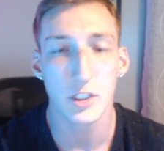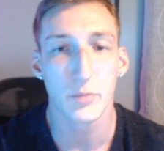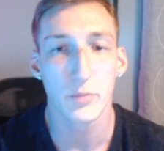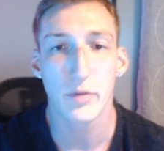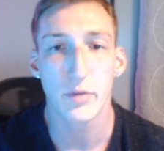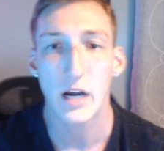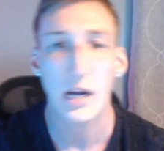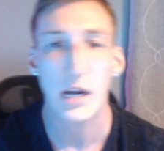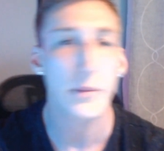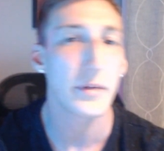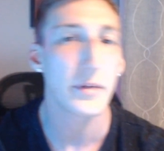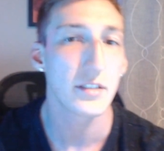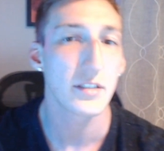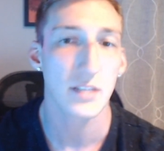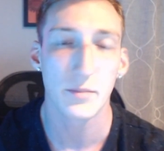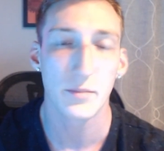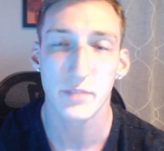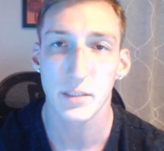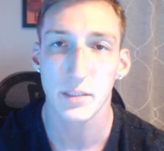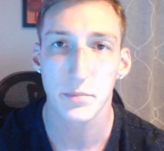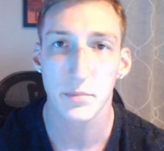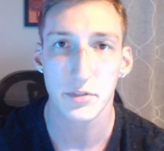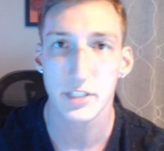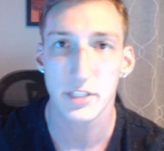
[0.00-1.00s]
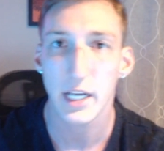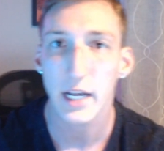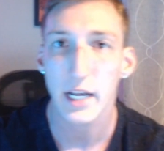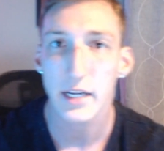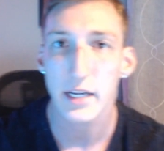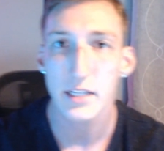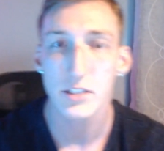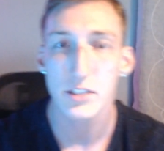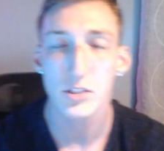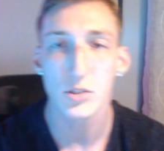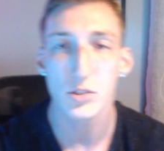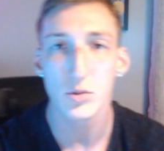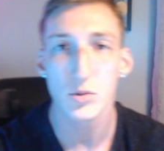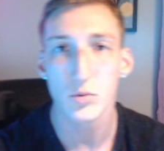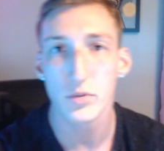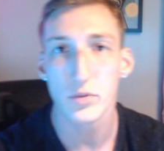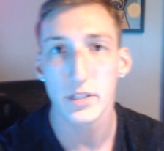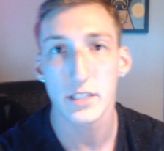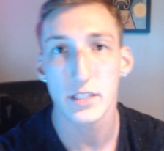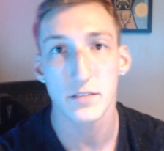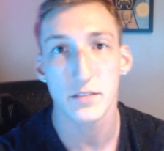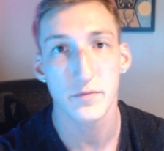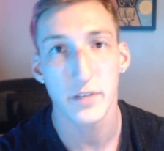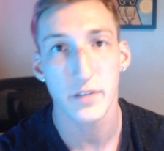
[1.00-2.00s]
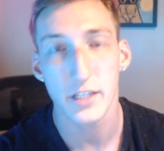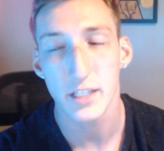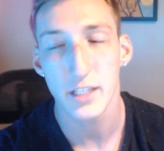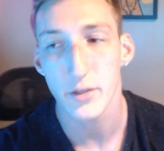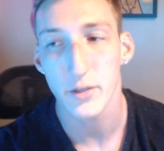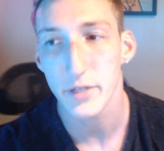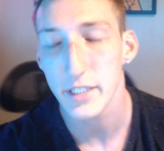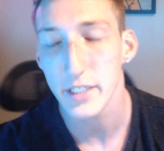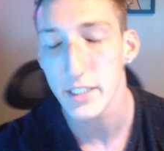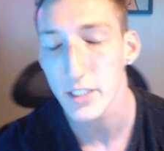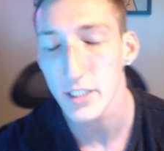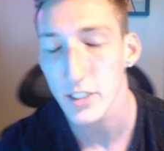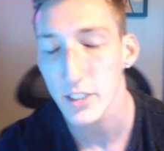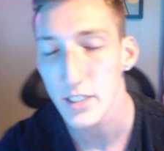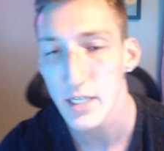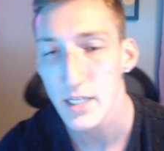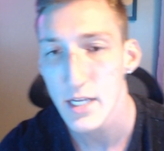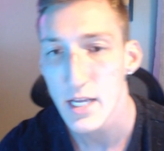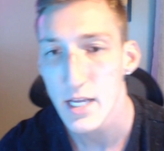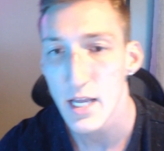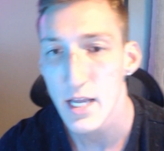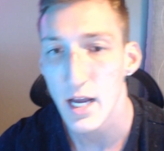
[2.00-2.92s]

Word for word: It'll probably be something pertaining to this video here.